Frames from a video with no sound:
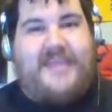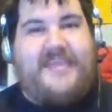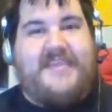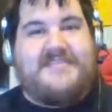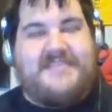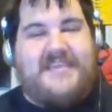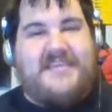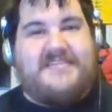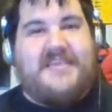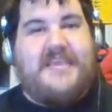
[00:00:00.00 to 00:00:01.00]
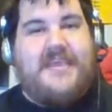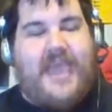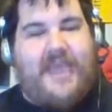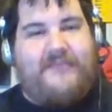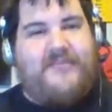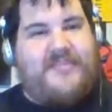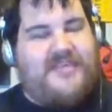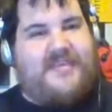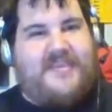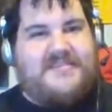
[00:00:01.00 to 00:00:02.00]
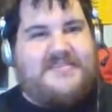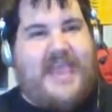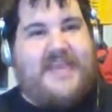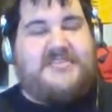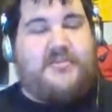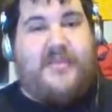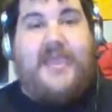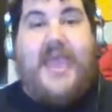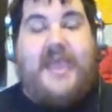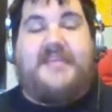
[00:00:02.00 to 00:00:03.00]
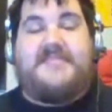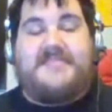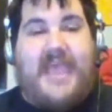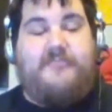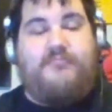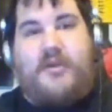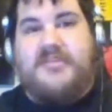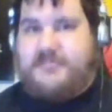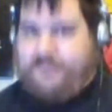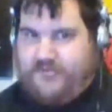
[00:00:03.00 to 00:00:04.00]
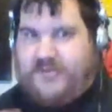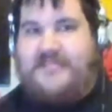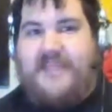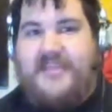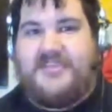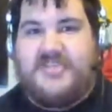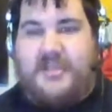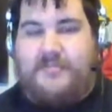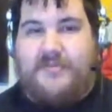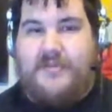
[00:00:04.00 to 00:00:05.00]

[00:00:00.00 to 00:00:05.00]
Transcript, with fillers: it happen. He sees everything that his dad is doing. And his dad runs a pretty tight ship.